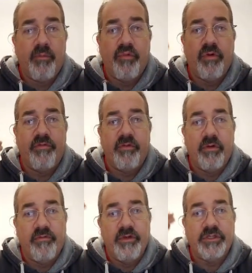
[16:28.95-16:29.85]

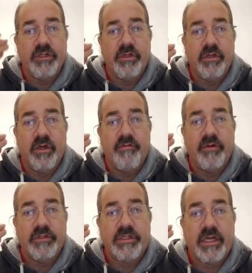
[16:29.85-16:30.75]
peripheral vision of
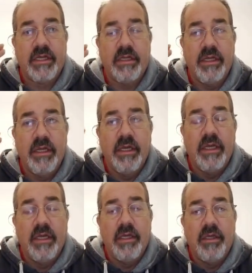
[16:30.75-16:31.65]
your sight,
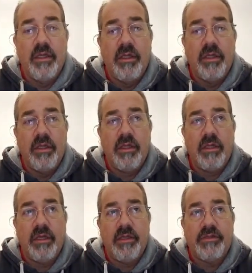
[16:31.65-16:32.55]

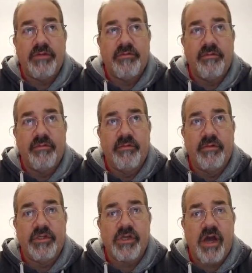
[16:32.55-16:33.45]
it's
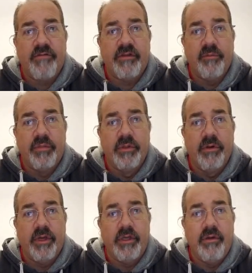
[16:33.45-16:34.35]
soft and
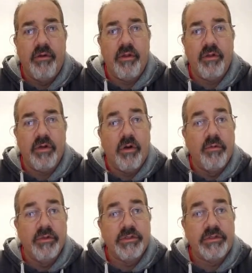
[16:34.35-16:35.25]
blurry,
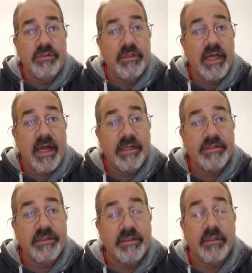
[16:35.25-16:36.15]
almost
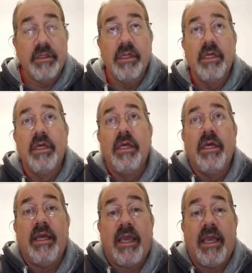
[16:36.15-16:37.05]
non-existent.
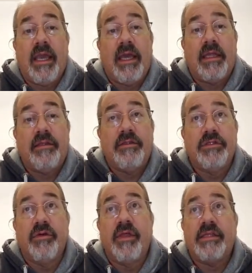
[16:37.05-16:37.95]
And
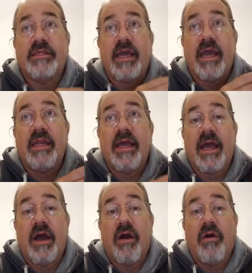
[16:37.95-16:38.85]
so that's kind of
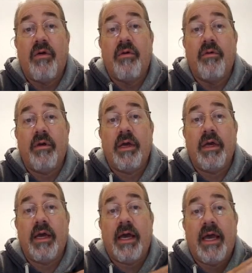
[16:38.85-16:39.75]
how
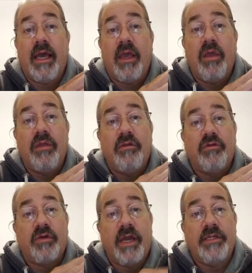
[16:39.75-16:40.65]
I
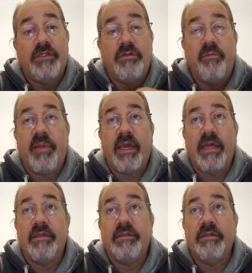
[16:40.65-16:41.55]
try to
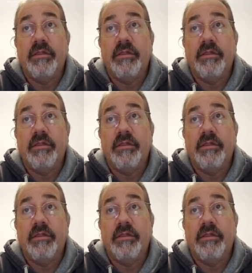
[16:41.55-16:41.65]
paint